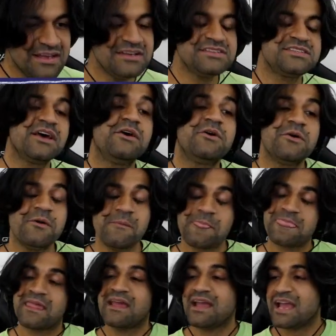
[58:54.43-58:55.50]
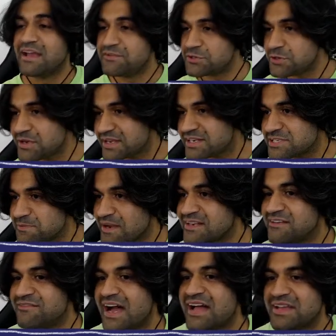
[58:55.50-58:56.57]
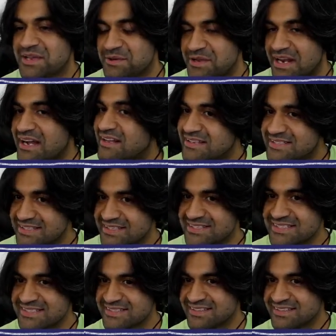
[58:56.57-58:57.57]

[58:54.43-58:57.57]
So if you're doing an expected value analysis,